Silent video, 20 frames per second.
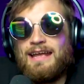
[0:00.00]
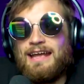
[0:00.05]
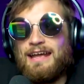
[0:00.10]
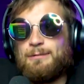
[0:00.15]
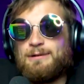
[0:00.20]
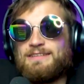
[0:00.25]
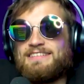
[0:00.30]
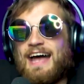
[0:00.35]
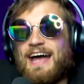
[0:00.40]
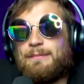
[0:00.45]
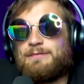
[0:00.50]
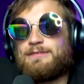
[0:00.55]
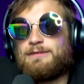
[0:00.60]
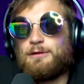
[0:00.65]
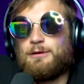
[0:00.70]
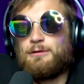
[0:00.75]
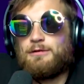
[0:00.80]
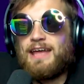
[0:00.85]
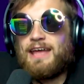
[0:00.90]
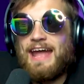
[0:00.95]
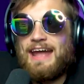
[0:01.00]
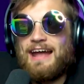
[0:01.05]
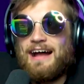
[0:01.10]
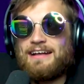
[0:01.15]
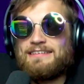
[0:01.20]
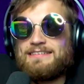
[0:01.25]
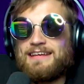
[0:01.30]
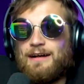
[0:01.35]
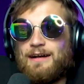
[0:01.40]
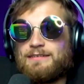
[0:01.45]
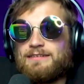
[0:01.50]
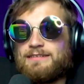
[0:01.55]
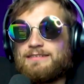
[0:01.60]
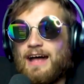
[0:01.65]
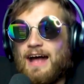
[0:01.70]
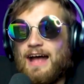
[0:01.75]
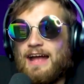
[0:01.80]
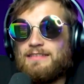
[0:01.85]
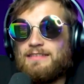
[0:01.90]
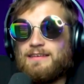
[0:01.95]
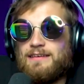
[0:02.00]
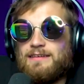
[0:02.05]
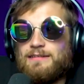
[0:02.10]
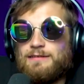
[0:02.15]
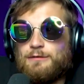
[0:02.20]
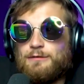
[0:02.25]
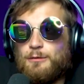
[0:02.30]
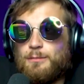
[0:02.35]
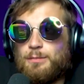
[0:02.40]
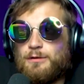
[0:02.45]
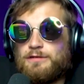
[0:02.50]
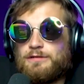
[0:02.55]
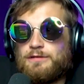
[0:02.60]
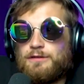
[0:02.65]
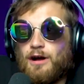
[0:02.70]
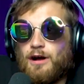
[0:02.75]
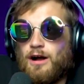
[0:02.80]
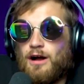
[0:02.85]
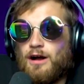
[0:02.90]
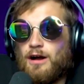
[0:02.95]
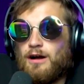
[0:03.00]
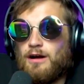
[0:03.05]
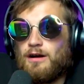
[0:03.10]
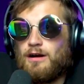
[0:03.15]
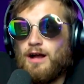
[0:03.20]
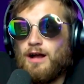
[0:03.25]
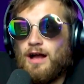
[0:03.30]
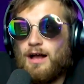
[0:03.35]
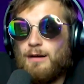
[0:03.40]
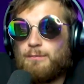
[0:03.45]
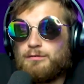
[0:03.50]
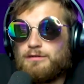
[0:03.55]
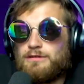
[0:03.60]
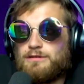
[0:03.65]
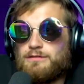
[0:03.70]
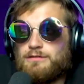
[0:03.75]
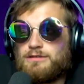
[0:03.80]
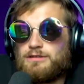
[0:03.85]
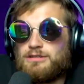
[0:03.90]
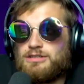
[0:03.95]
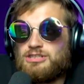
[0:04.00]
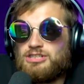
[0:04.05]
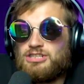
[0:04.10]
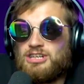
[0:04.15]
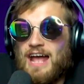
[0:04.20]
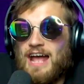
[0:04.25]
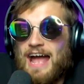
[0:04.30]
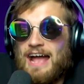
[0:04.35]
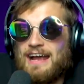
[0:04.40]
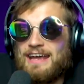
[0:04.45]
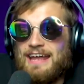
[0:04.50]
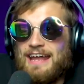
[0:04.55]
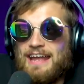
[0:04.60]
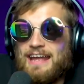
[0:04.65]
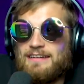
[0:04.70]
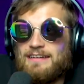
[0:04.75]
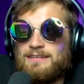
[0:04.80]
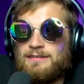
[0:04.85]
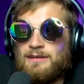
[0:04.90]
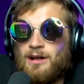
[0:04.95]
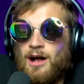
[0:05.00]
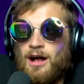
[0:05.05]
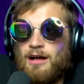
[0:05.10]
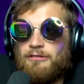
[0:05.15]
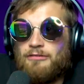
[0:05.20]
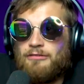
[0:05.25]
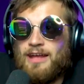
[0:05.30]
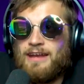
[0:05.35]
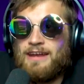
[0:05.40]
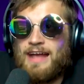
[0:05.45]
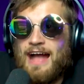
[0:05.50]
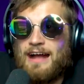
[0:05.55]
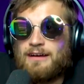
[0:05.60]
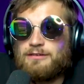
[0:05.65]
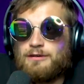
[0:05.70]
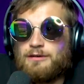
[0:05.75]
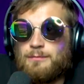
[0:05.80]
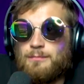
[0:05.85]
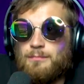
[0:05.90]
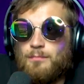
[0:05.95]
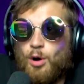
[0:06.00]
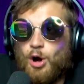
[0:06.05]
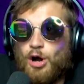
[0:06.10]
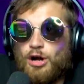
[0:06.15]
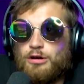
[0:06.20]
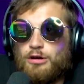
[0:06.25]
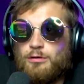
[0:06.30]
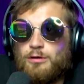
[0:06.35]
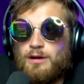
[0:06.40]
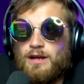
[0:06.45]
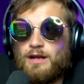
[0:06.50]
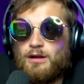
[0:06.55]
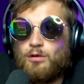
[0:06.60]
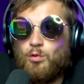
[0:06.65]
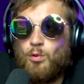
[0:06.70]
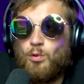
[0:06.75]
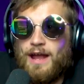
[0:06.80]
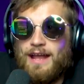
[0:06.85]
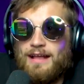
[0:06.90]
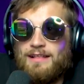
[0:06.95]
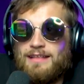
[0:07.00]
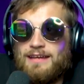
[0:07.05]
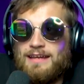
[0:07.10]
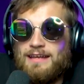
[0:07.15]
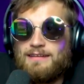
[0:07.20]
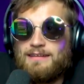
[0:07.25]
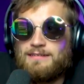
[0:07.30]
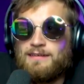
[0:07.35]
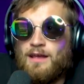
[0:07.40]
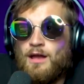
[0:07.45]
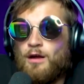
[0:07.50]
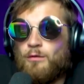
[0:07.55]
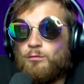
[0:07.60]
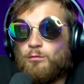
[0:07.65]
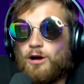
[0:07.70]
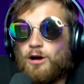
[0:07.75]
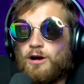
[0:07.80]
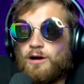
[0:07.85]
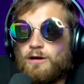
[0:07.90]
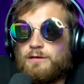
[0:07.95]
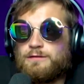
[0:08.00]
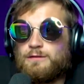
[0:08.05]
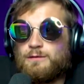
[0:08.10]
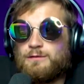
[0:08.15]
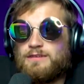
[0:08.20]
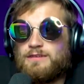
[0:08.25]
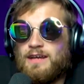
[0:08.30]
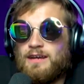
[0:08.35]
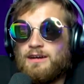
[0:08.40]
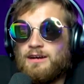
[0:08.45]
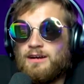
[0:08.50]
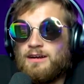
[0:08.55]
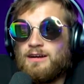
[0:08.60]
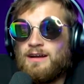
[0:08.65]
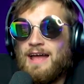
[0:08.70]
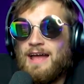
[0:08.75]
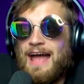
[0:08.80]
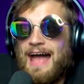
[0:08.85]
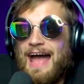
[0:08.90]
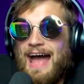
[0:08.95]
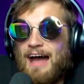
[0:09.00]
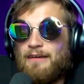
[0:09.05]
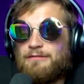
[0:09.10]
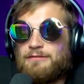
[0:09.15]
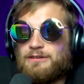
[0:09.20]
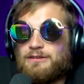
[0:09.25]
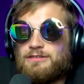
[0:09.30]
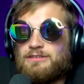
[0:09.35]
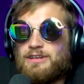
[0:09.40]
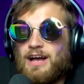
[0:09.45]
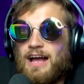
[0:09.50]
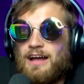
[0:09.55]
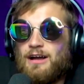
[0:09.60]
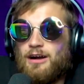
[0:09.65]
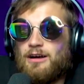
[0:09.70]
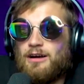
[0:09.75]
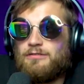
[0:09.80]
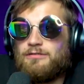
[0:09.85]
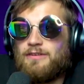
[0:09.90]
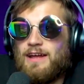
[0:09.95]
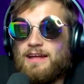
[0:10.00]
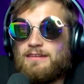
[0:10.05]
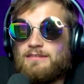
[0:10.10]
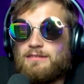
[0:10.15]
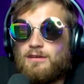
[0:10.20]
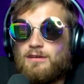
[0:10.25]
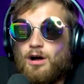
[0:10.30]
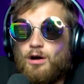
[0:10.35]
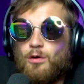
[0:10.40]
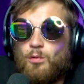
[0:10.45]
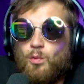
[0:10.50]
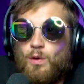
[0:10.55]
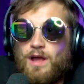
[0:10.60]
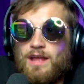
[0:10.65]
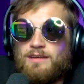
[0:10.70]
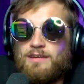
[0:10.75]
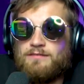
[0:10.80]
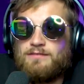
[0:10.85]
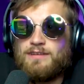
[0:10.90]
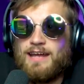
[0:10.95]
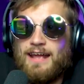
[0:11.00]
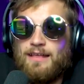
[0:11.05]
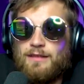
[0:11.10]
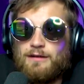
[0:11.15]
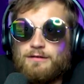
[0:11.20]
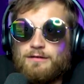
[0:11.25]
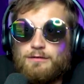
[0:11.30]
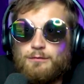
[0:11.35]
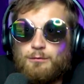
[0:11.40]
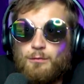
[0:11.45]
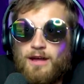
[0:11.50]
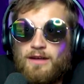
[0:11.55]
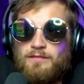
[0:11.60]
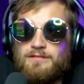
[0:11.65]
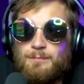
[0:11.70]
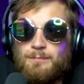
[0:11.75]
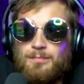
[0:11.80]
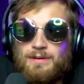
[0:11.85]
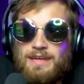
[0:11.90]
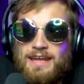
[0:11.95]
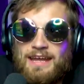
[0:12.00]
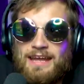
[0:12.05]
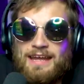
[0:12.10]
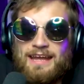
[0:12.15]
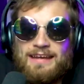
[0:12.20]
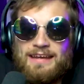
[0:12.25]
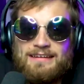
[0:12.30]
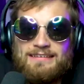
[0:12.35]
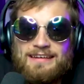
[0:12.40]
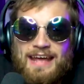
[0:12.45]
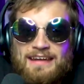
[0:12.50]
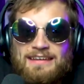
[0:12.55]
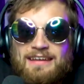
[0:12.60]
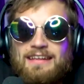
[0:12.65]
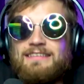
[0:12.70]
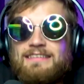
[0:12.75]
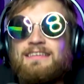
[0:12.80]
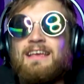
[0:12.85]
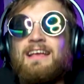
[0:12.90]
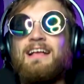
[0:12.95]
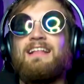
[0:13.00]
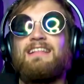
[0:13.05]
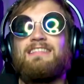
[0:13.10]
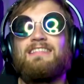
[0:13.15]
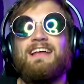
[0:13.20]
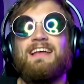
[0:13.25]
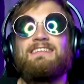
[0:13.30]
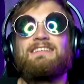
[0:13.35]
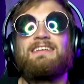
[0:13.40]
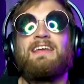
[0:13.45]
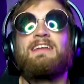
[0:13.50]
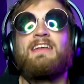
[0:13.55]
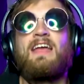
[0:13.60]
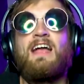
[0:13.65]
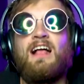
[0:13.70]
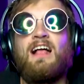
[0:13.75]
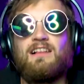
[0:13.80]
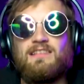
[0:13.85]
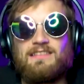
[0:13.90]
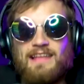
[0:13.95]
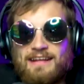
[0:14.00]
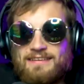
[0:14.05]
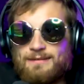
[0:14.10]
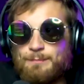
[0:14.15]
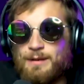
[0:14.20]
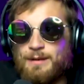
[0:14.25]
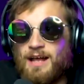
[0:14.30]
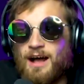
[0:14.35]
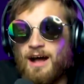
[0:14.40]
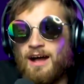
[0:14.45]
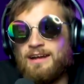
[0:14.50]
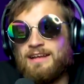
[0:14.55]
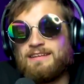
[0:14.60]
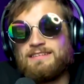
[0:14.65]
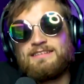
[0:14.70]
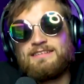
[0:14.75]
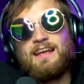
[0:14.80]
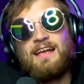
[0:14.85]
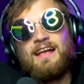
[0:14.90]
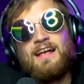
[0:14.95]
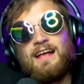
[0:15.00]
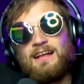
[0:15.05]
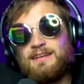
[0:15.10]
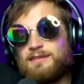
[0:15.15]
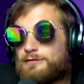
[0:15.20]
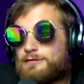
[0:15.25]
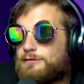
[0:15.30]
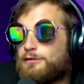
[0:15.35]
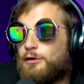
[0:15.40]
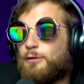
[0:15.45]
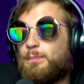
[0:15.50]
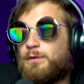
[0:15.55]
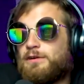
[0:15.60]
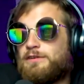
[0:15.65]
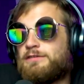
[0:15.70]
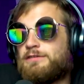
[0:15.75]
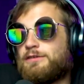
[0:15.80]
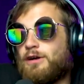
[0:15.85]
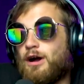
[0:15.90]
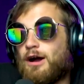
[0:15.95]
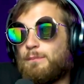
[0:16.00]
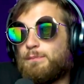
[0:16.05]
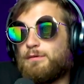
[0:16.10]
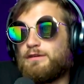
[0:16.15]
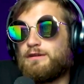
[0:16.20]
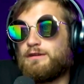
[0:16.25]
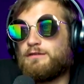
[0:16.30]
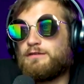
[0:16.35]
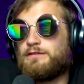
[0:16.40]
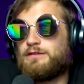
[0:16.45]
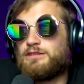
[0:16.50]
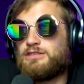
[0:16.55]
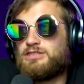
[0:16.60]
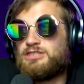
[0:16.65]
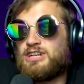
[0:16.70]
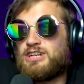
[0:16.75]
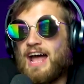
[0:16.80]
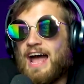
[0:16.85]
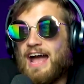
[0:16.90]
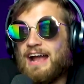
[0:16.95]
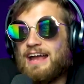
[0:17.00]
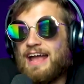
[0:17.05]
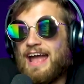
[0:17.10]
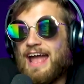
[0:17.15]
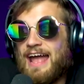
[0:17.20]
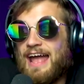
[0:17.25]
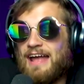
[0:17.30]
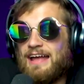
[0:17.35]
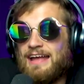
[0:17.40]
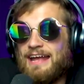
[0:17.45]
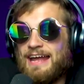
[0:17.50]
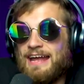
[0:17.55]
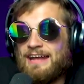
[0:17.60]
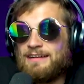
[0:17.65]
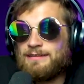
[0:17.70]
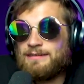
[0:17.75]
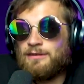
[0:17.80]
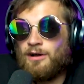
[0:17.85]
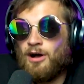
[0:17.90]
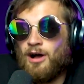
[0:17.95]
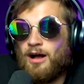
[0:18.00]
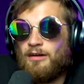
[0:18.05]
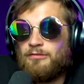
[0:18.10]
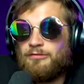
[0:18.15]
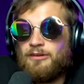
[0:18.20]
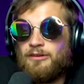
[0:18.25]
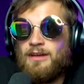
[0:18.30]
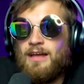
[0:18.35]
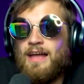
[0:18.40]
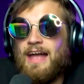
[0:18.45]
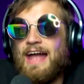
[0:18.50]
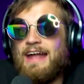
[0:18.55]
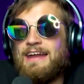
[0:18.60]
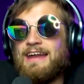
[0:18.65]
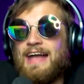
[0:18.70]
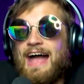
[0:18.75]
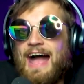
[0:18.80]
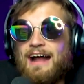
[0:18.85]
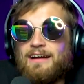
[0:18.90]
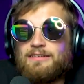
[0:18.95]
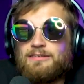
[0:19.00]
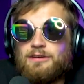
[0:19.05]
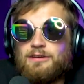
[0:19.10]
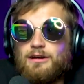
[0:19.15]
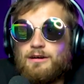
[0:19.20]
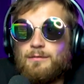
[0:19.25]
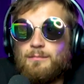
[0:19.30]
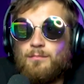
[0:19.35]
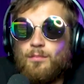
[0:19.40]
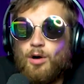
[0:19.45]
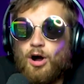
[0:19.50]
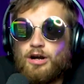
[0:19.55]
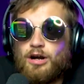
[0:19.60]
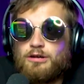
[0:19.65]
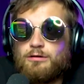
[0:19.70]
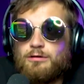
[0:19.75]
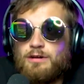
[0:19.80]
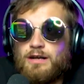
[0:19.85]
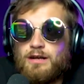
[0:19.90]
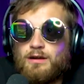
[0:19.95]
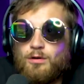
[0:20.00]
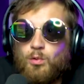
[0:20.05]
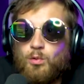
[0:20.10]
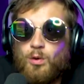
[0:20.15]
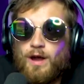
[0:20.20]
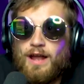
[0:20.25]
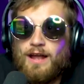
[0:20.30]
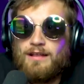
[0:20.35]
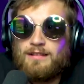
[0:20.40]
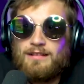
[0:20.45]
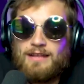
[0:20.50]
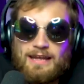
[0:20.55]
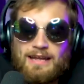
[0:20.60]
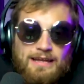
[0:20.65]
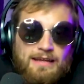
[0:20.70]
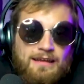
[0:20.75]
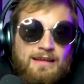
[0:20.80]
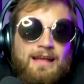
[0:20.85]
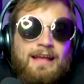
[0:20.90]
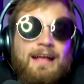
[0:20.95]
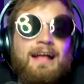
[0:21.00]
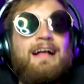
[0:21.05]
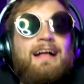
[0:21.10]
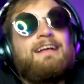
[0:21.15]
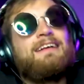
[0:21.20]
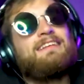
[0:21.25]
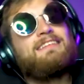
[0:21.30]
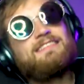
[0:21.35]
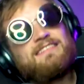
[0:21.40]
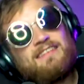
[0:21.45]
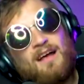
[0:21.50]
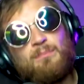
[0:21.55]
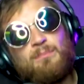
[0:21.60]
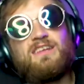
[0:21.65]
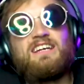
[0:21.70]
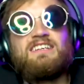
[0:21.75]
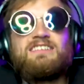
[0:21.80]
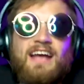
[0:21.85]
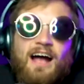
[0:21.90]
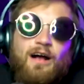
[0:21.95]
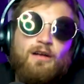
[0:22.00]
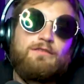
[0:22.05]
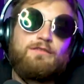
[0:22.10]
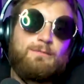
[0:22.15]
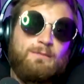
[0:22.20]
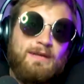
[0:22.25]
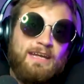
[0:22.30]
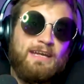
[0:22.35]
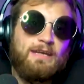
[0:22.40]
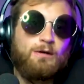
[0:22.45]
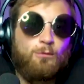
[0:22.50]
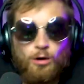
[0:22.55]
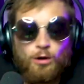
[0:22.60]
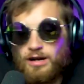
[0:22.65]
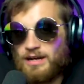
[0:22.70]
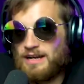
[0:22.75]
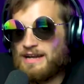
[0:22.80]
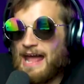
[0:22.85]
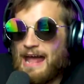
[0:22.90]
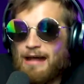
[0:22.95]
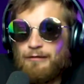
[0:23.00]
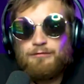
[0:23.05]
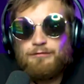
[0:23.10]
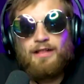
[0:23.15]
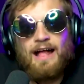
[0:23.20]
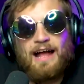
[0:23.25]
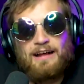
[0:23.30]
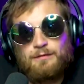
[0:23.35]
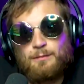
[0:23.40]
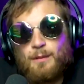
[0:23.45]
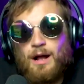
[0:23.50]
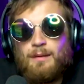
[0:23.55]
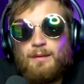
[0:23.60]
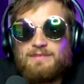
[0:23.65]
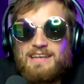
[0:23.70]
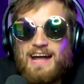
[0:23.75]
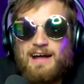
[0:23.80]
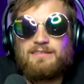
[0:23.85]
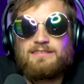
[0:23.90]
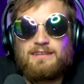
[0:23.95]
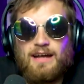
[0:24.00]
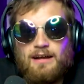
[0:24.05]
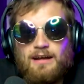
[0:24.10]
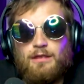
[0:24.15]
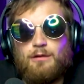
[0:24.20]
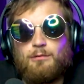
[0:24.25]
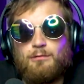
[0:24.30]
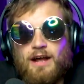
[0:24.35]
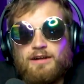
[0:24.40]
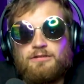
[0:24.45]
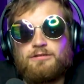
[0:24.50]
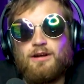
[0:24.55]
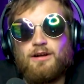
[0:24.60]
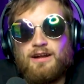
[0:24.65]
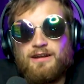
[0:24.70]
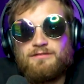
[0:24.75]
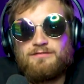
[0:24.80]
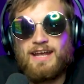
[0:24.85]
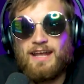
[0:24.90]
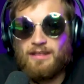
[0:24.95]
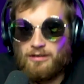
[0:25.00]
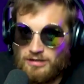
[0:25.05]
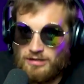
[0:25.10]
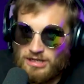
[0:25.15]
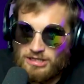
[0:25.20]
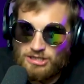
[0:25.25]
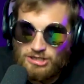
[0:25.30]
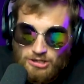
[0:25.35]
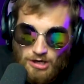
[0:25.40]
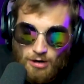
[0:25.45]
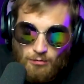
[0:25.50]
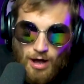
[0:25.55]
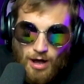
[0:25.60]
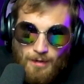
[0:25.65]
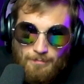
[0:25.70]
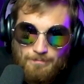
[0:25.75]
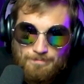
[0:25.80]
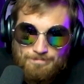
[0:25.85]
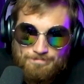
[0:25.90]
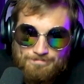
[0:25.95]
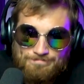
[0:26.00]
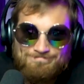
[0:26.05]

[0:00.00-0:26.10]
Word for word: It was absolute chaos outside. The superstar uh, producer Jack Antonoff and actor Margaret Qualley's rehearsal dinner after diehard fans caught wind of Taylor Swift being in attendance. Listen, let's be honest. Superstar producer Jack Antonoff and actor Margaret Qualley, something tells me you weren't going to have flash mobs outside of the restaurant if Taylor didn't show up.